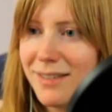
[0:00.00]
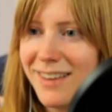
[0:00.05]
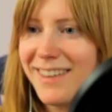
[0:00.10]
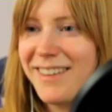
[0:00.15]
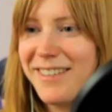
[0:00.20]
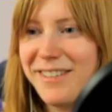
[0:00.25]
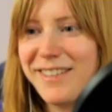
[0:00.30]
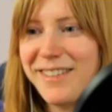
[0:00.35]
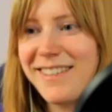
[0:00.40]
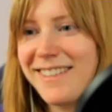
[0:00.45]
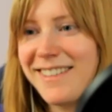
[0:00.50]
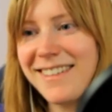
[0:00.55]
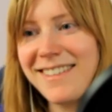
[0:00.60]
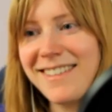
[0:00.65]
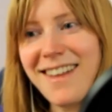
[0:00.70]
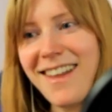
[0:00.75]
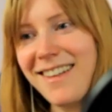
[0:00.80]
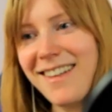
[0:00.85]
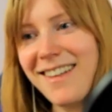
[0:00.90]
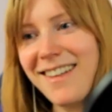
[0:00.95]
it was
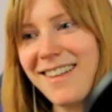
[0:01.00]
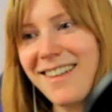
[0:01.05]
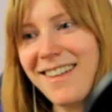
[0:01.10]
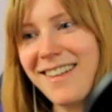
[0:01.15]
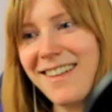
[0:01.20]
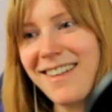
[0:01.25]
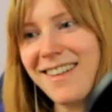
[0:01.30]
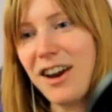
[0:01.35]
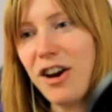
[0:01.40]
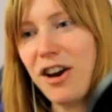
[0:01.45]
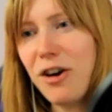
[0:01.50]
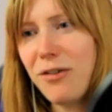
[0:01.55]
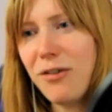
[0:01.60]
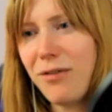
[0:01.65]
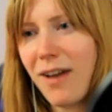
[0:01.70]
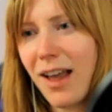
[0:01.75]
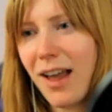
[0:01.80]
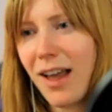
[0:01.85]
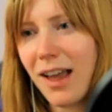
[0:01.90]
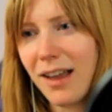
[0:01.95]
exhausting and
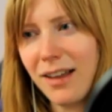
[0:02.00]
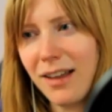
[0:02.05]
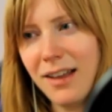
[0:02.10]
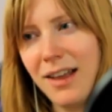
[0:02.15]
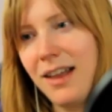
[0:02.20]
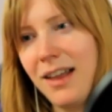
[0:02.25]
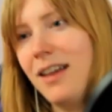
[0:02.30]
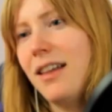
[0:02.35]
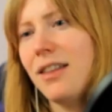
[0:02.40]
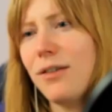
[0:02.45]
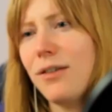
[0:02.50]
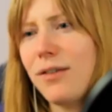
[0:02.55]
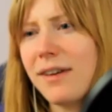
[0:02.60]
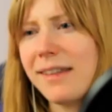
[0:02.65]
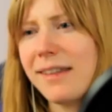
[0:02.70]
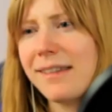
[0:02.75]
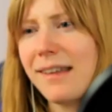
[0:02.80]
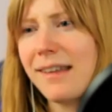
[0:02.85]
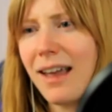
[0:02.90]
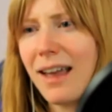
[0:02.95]
terrifying. The
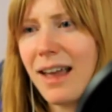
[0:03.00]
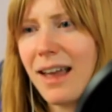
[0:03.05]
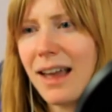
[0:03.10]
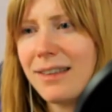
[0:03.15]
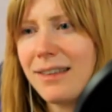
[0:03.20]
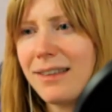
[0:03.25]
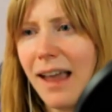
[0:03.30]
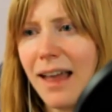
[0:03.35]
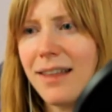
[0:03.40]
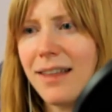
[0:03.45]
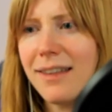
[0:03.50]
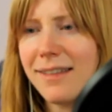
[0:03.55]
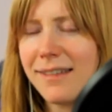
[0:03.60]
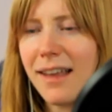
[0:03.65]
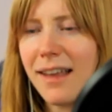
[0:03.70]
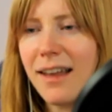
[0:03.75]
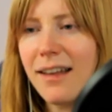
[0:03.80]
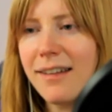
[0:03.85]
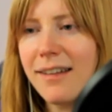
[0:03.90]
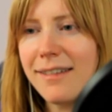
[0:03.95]
first day I had 10
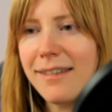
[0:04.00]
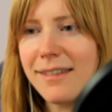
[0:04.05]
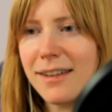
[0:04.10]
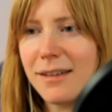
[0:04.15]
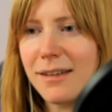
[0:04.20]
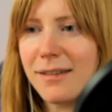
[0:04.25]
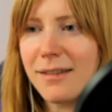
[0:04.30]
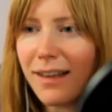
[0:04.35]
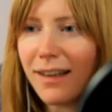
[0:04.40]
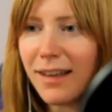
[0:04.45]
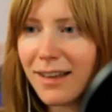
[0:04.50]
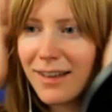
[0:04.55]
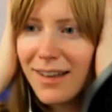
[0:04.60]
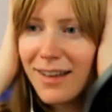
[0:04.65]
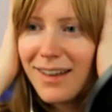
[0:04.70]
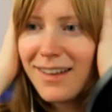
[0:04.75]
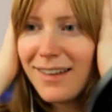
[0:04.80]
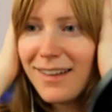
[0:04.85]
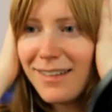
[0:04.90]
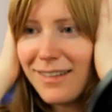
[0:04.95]
sales and I was like,
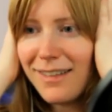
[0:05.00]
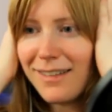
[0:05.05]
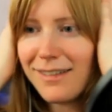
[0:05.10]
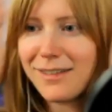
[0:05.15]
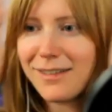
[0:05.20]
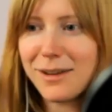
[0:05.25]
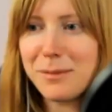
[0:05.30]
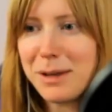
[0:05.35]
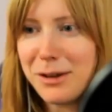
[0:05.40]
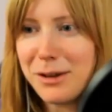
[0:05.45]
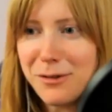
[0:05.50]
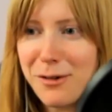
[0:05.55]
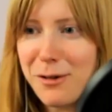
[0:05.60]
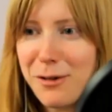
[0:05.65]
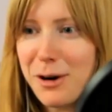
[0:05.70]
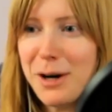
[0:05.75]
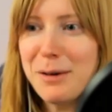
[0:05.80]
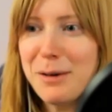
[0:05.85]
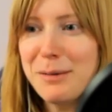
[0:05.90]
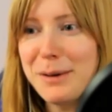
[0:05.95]
this is going to be
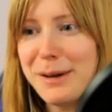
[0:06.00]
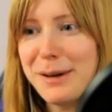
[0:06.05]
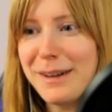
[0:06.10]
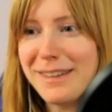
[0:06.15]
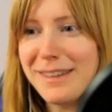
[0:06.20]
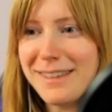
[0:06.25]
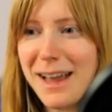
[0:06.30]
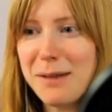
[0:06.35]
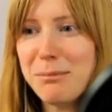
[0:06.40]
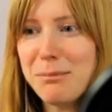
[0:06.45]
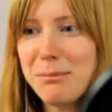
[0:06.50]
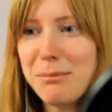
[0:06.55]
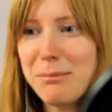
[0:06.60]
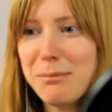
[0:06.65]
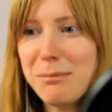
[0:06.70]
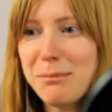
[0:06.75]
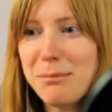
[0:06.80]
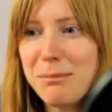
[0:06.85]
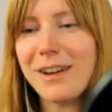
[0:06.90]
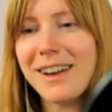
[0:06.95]
horrible. 10
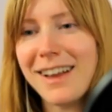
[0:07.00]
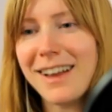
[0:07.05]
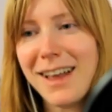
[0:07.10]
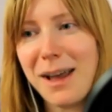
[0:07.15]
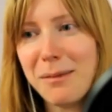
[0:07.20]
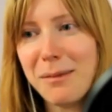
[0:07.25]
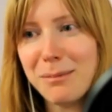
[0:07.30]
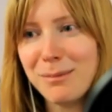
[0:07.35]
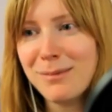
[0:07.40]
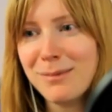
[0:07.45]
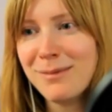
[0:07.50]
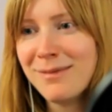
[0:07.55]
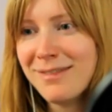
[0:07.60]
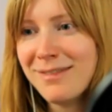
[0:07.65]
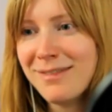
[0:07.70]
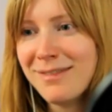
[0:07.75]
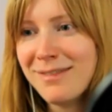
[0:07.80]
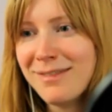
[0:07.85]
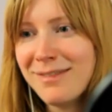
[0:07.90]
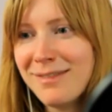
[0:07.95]
people are going to come
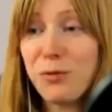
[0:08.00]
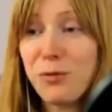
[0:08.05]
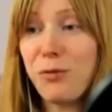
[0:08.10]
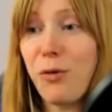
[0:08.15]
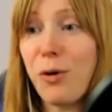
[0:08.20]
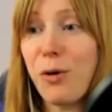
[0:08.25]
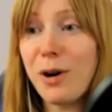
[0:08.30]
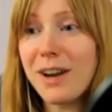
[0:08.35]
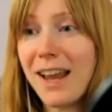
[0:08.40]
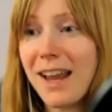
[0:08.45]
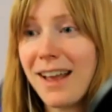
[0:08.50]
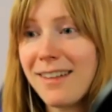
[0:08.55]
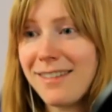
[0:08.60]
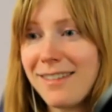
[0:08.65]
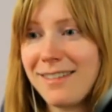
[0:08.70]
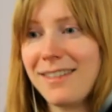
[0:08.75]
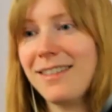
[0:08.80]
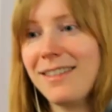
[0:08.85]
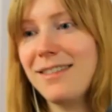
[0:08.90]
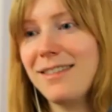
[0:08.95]
for four days to